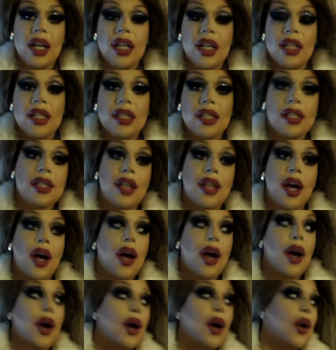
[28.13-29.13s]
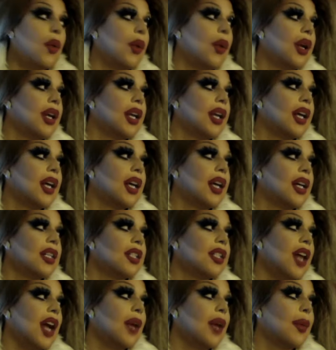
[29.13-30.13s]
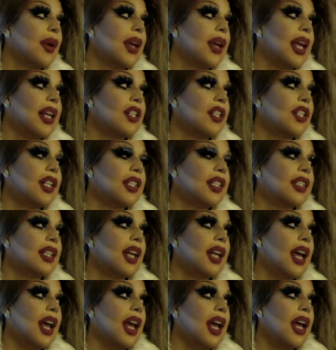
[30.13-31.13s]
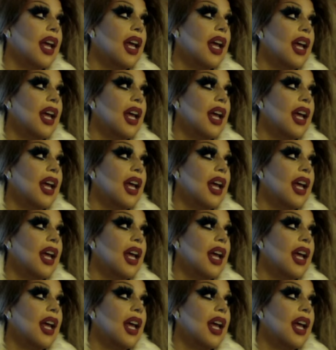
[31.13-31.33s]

So we're going to talk about aging today.